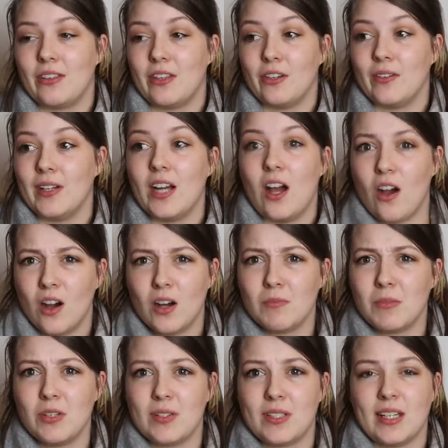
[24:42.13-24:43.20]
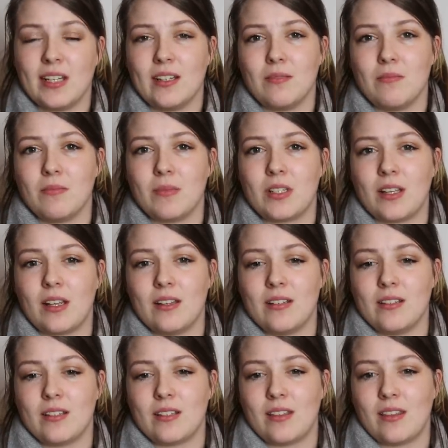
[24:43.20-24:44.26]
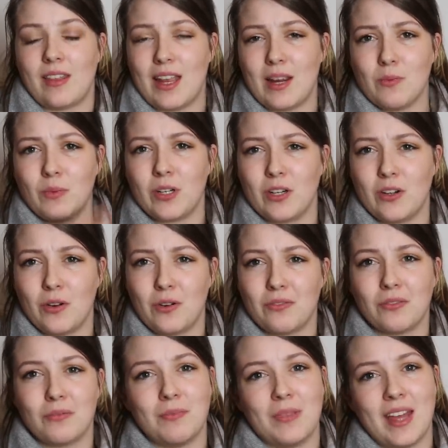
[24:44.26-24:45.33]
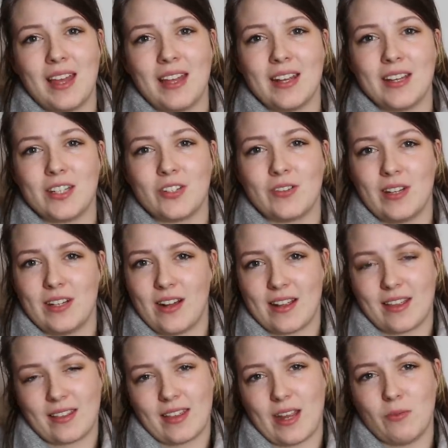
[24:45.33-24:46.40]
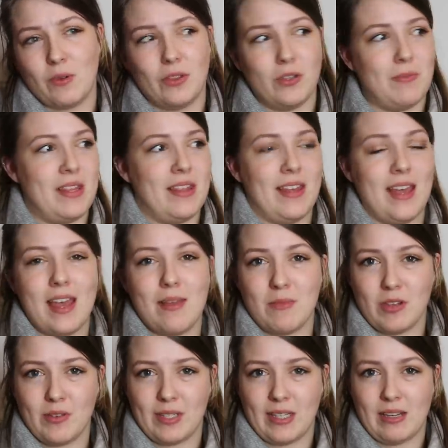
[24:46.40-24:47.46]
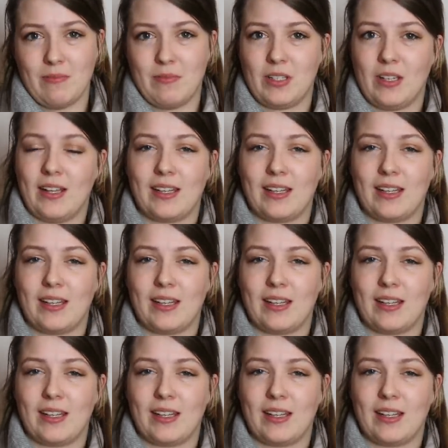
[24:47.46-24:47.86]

that are in our museums, and they want to know from their history, like, they want them in their museums.